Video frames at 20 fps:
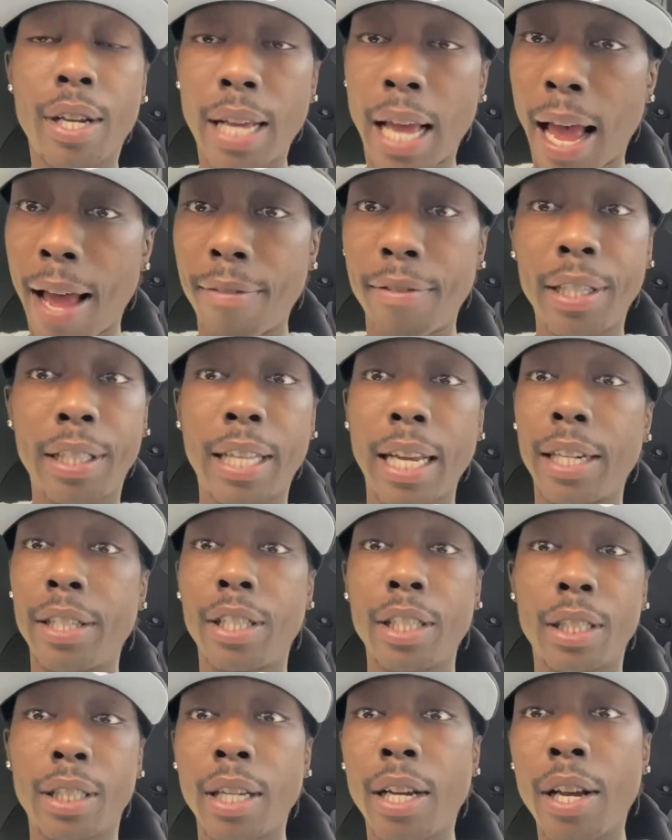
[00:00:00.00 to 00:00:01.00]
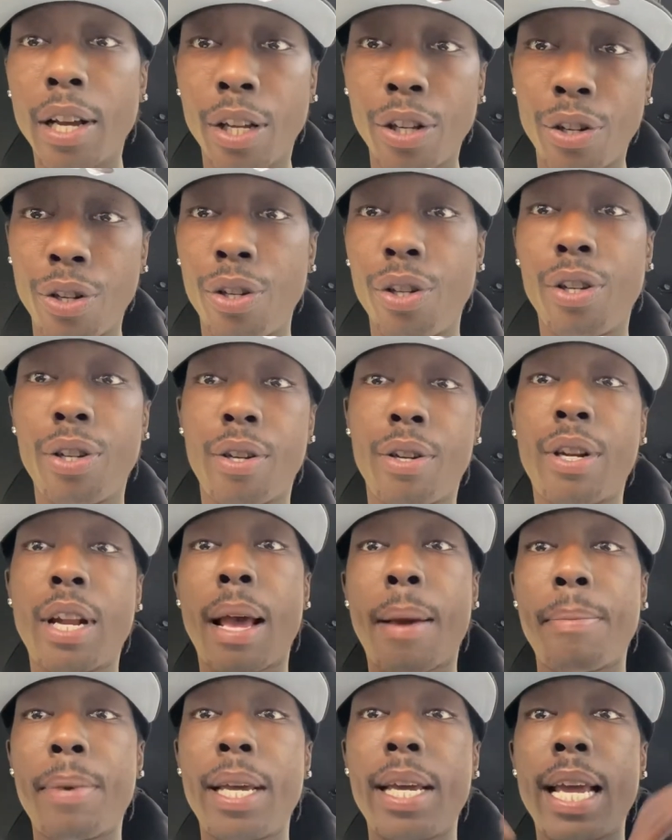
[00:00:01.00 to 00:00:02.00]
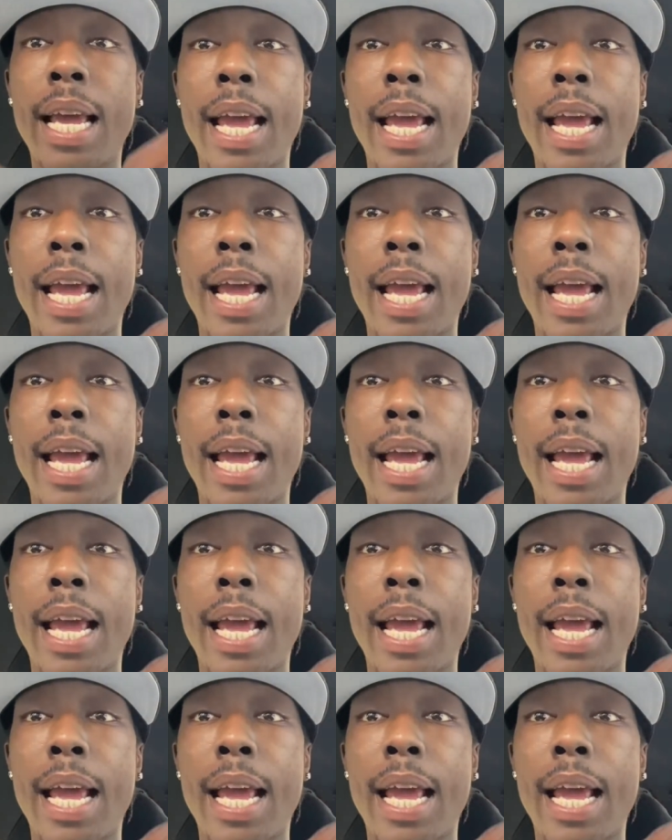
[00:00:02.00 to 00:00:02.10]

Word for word: everything just you know what I mean?